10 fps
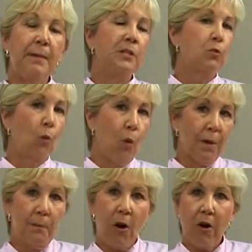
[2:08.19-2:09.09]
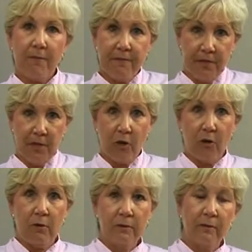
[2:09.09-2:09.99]
means 1 part
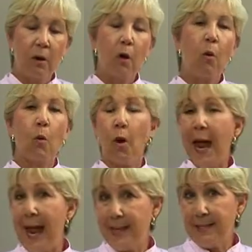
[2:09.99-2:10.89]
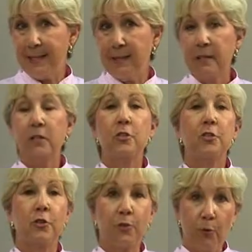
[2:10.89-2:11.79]
vinegar or acid
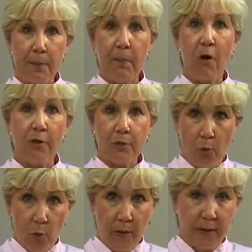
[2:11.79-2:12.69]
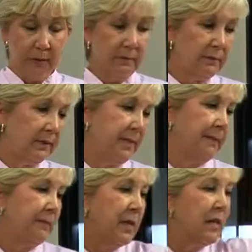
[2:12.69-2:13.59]
to 3 parts oil.
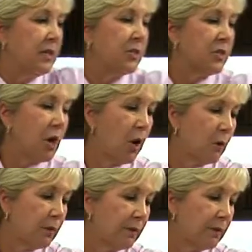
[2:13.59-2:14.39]
Okay? So